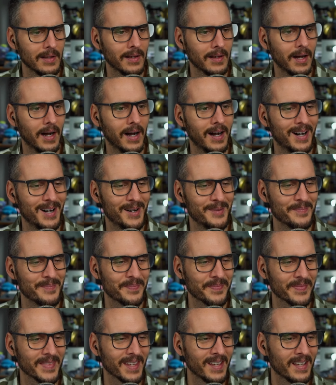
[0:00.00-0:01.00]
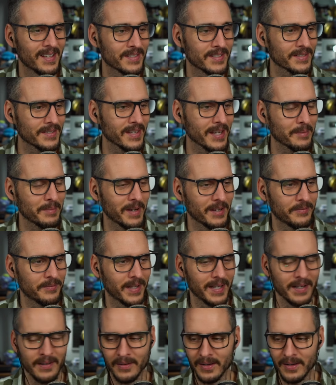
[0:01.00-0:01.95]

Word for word: Um, just like in my video.